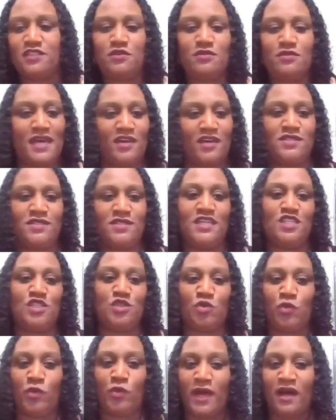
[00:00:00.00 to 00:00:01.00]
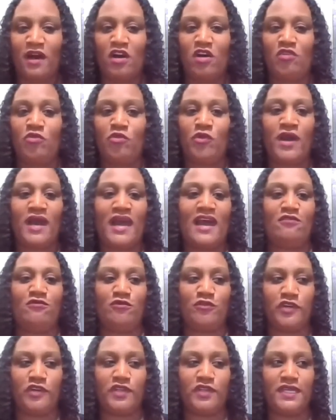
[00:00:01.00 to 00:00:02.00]
2012, where I
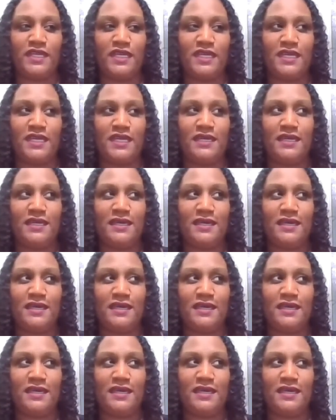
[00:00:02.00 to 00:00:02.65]
really